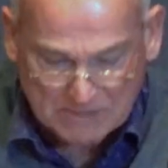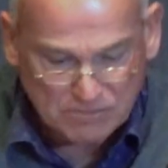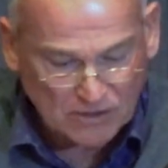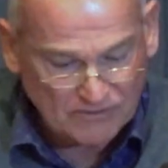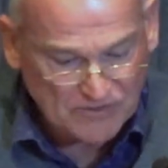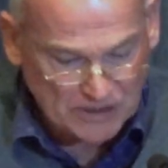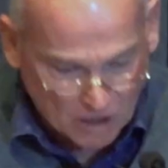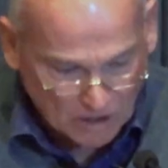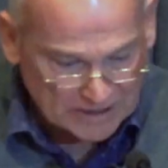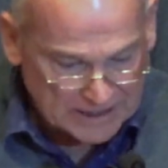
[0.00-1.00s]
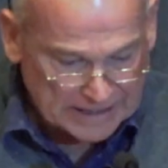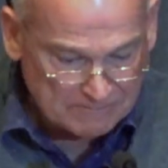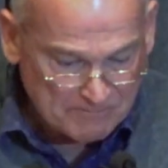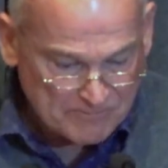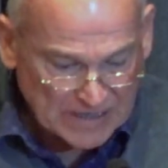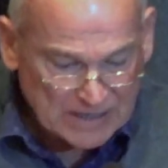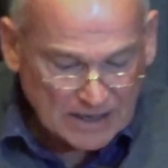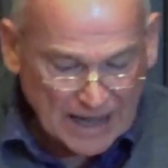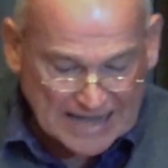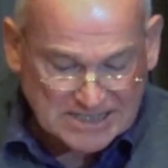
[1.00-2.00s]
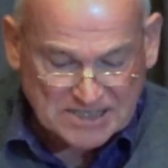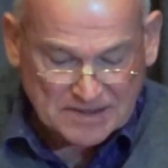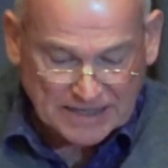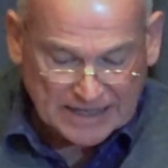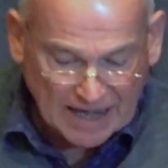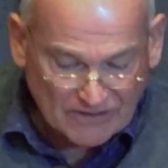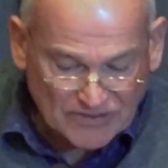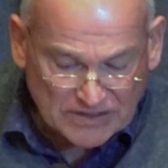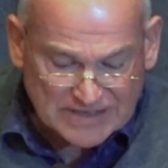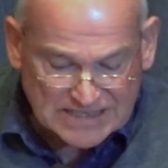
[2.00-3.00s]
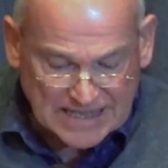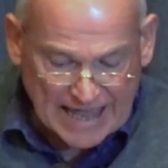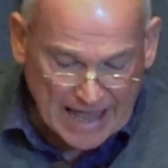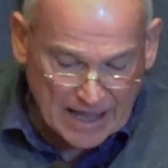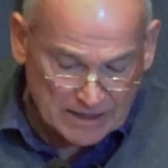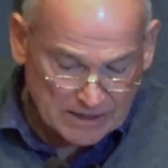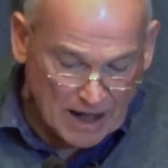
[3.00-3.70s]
people of the colony, as the governor is there,